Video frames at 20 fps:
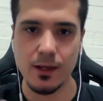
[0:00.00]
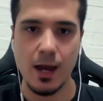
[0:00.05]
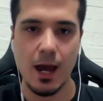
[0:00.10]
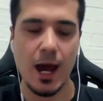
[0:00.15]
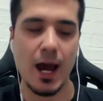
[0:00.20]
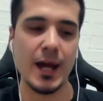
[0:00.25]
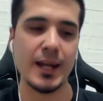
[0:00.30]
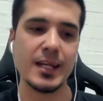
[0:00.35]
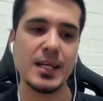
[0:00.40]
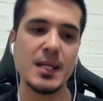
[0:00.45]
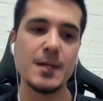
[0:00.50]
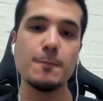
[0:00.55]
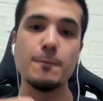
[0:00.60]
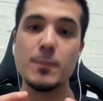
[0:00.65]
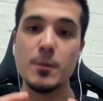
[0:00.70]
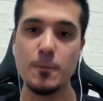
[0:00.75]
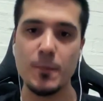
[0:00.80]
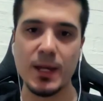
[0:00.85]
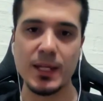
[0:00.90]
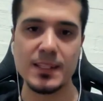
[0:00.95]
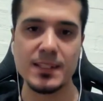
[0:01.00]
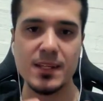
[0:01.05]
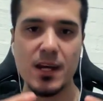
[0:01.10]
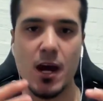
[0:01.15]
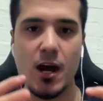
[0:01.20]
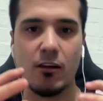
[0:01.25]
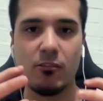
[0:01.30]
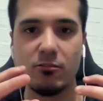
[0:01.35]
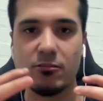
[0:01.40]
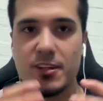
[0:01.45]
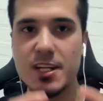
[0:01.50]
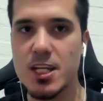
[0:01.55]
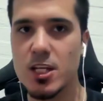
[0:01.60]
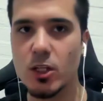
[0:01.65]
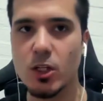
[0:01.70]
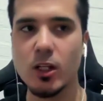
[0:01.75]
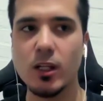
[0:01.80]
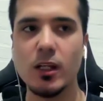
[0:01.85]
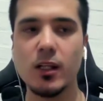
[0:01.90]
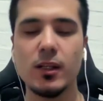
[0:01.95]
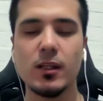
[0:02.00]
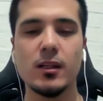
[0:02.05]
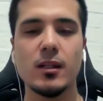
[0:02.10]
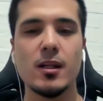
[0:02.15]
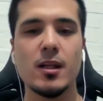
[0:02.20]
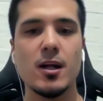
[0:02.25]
and implement a real